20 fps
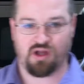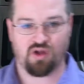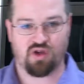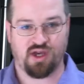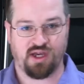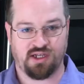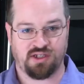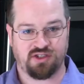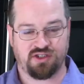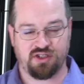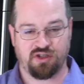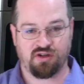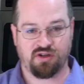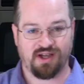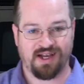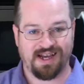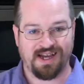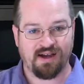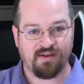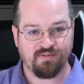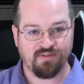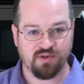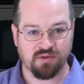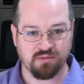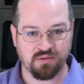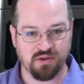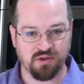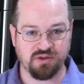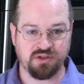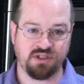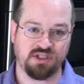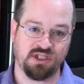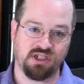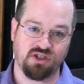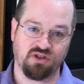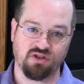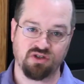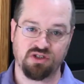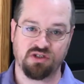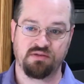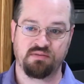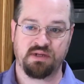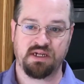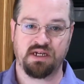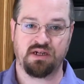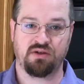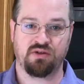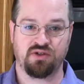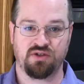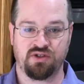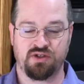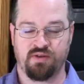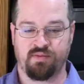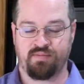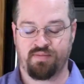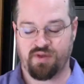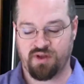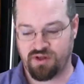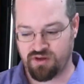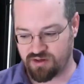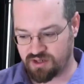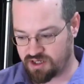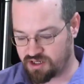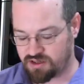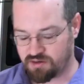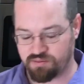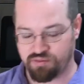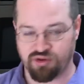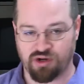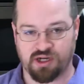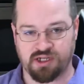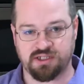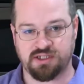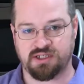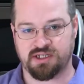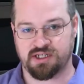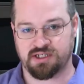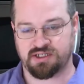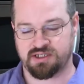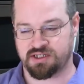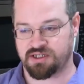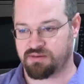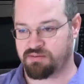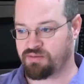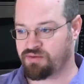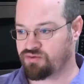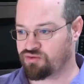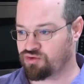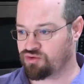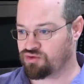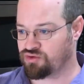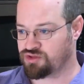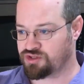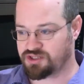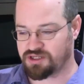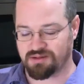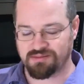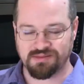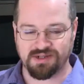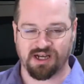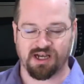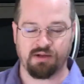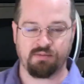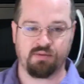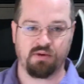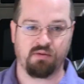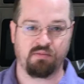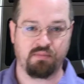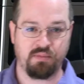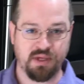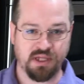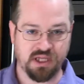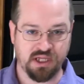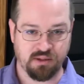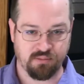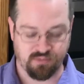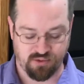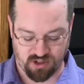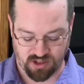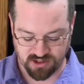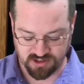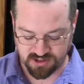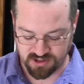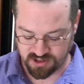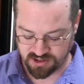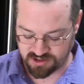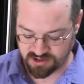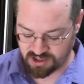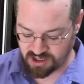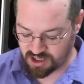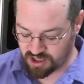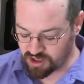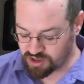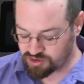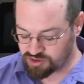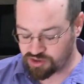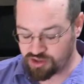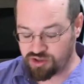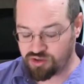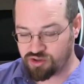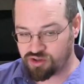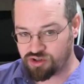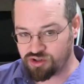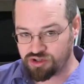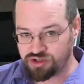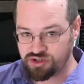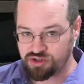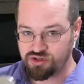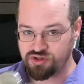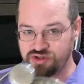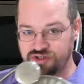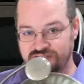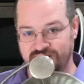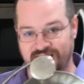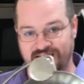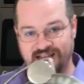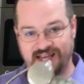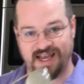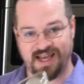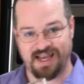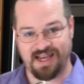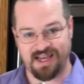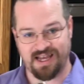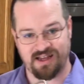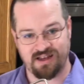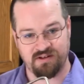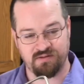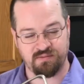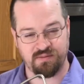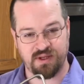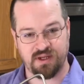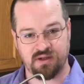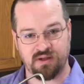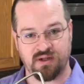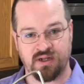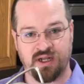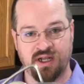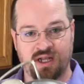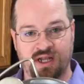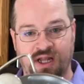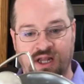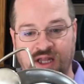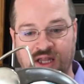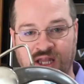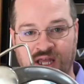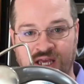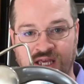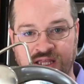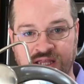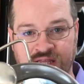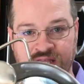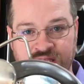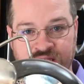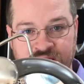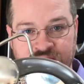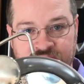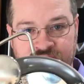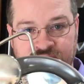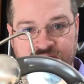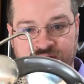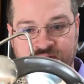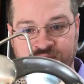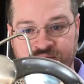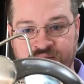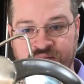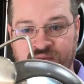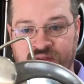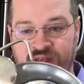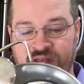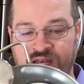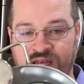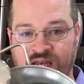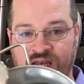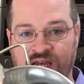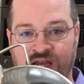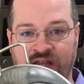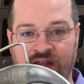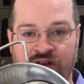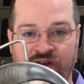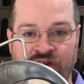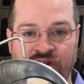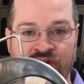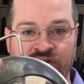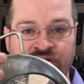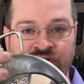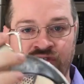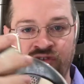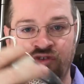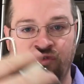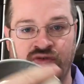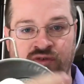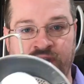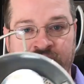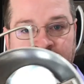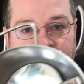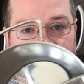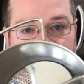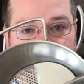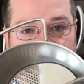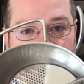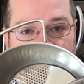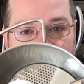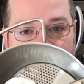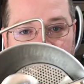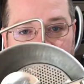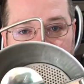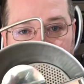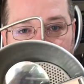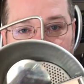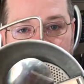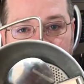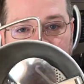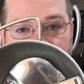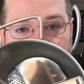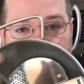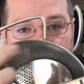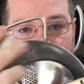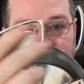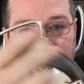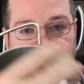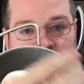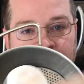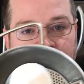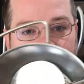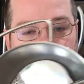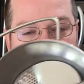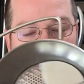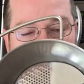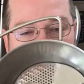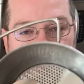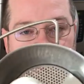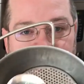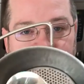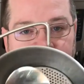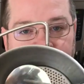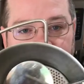Okay, so after roasting your tomatoes, you need to process them through some type of milling process. So you could use a hand mill like this. And you just crank this little thing here,